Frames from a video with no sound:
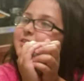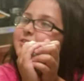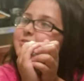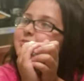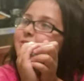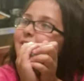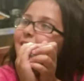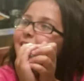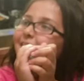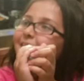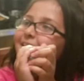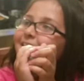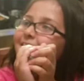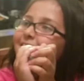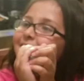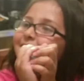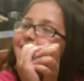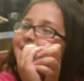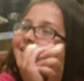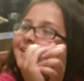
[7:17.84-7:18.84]
a straw.
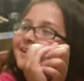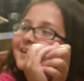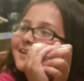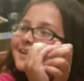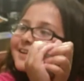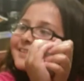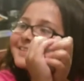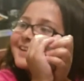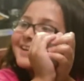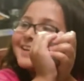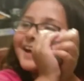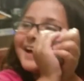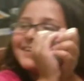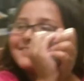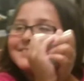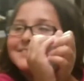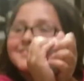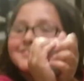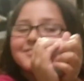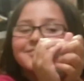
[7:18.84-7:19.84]
Could I
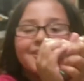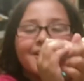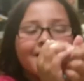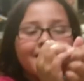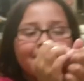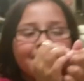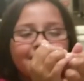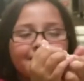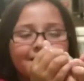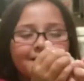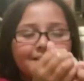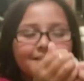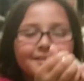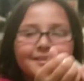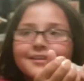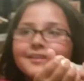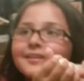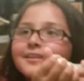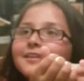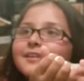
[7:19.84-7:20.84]
have a straw? Does
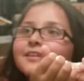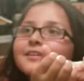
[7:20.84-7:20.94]
somebody